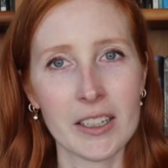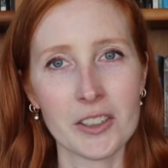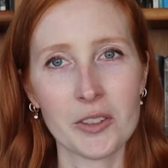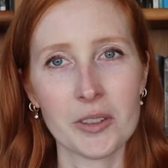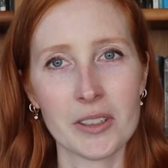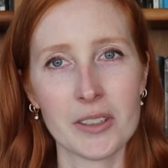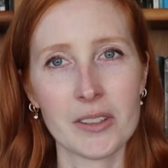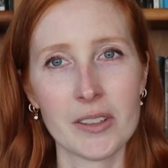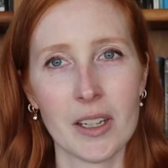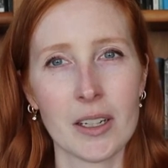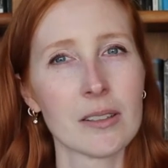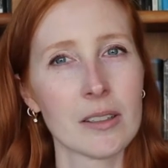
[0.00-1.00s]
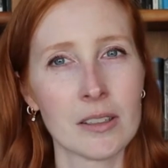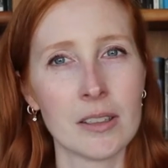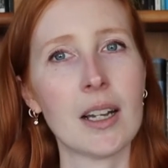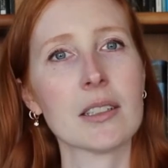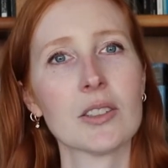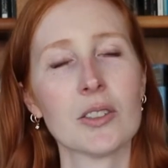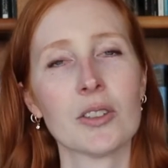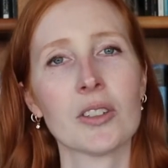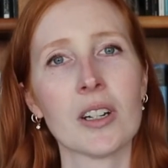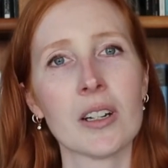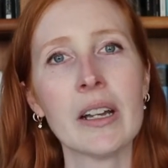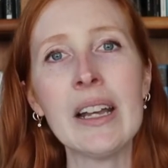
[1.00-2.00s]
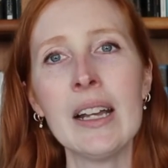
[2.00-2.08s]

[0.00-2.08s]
interest in a little extra